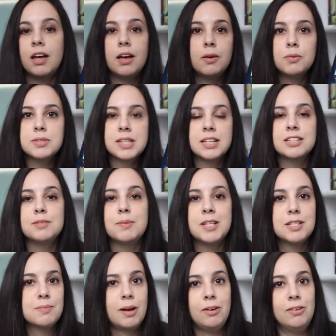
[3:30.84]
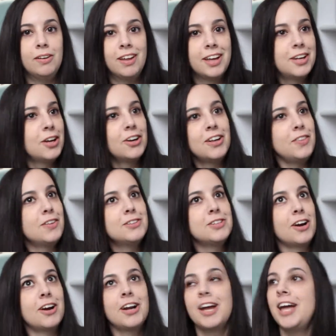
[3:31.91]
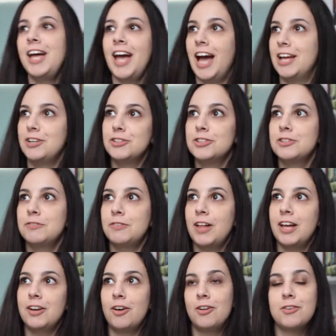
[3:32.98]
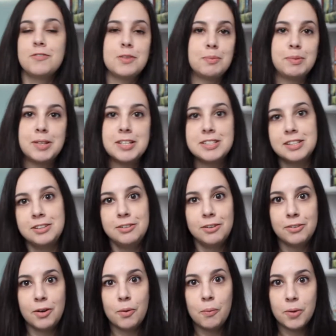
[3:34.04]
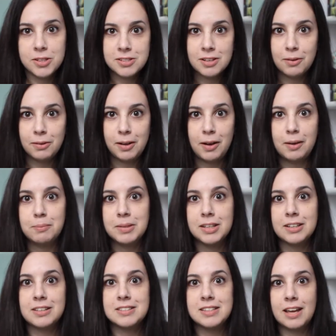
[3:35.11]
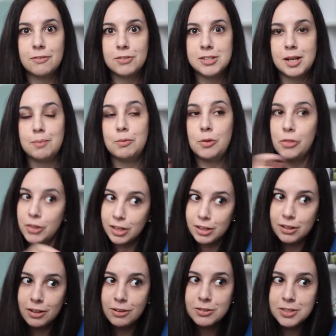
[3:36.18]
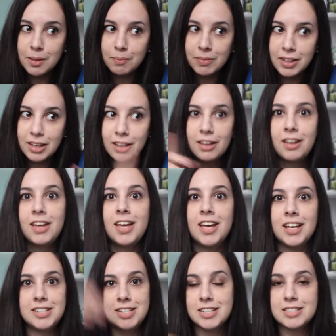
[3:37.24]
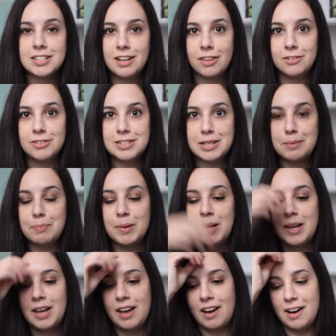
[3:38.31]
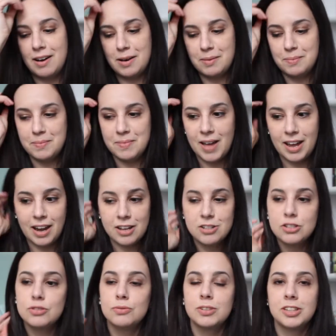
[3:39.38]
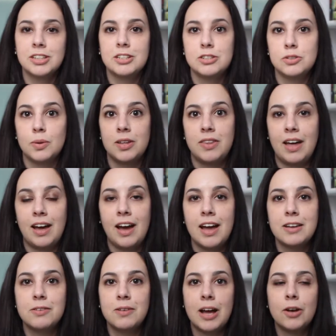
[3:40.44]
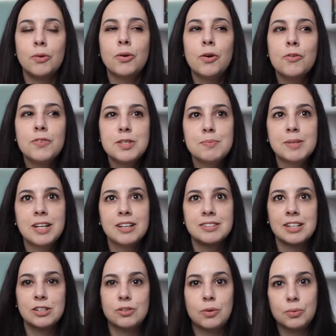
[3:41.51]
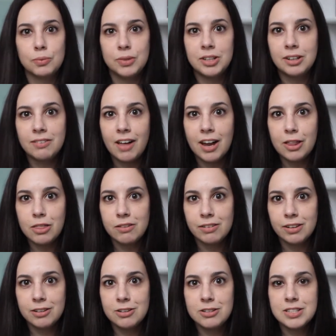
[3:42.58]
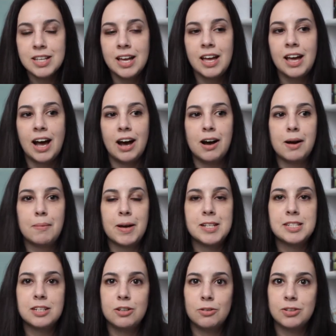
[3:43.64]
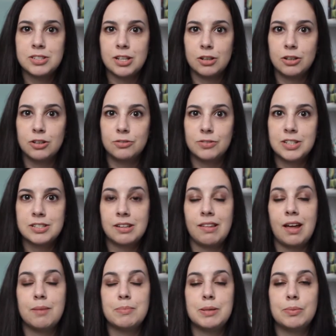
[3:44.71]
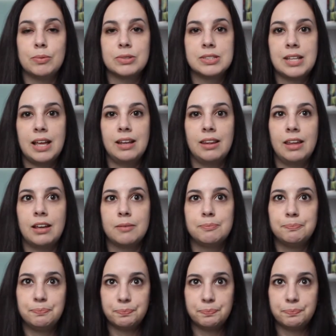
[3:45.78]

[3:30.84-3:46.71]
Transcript: it was like Space Mountain. Like, you're in the dark and you're just flying all over the place and you don't know what's going on, because every time you think you know something, it takes another dip. And I just really enjoyed that. I don't know if it's because I don't read a lot of thrillers. I did notice on Goodreads a lot of people said like